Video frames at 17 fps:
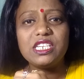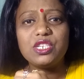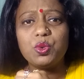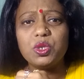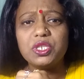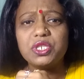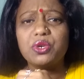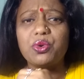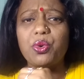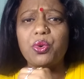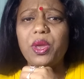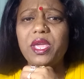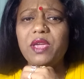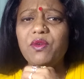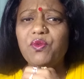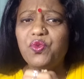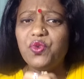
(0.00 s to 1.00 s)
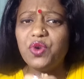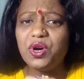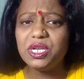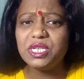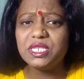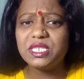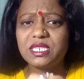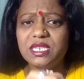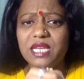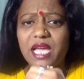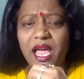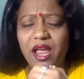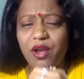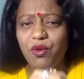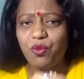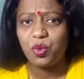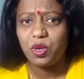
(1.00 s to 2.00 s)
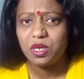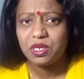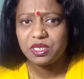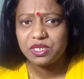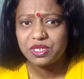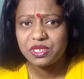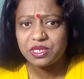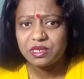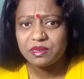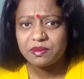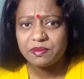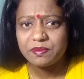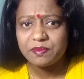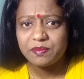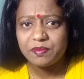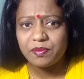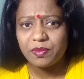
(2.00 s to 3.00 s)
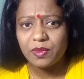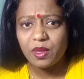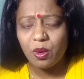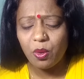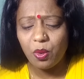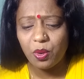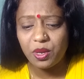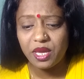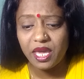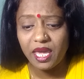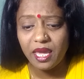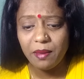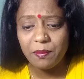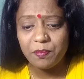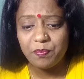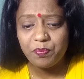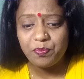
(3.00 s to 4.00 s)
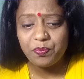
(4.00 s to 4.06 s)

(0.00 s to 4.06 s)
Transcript: it was growing worse and worse. Okay?